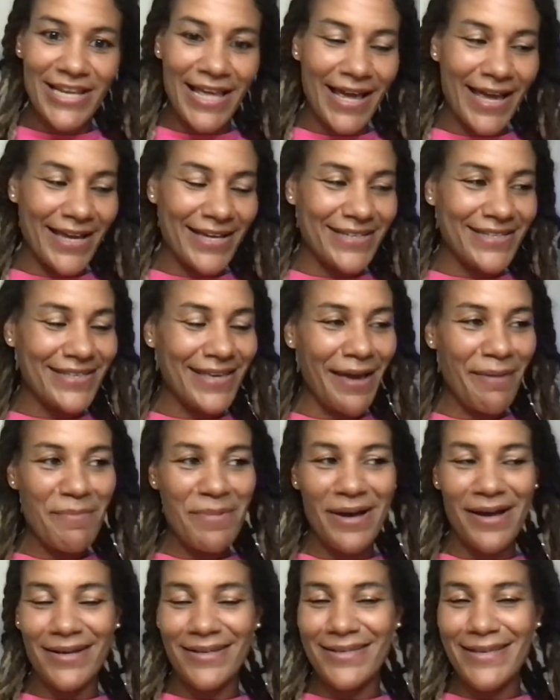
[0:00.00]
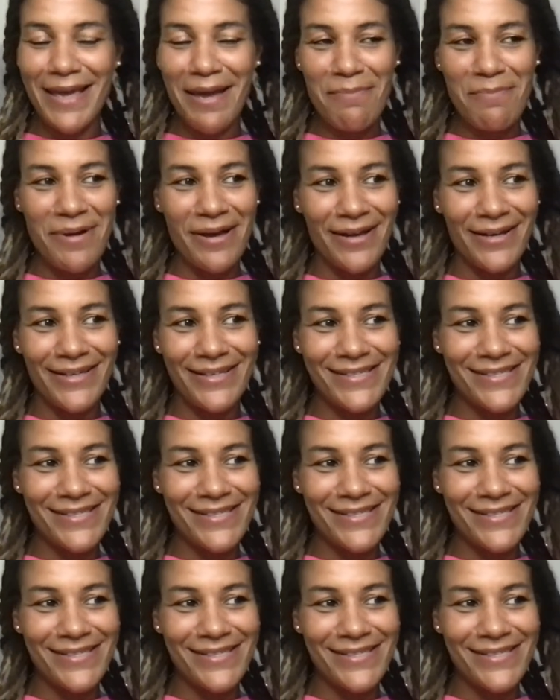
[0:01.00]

Like, yeah, man, yeah, man.